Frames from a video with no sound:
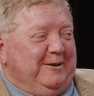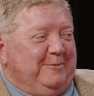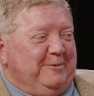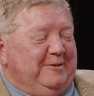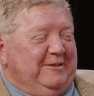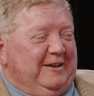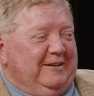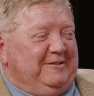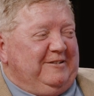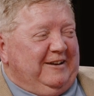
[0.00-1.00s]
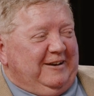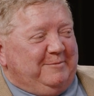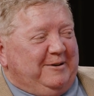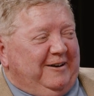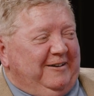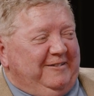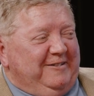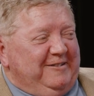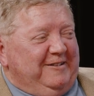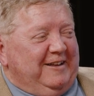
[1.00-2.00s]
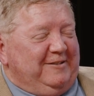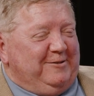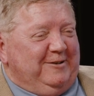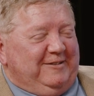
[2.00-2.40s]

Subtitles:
with like stand-up gardens and that sort of thing.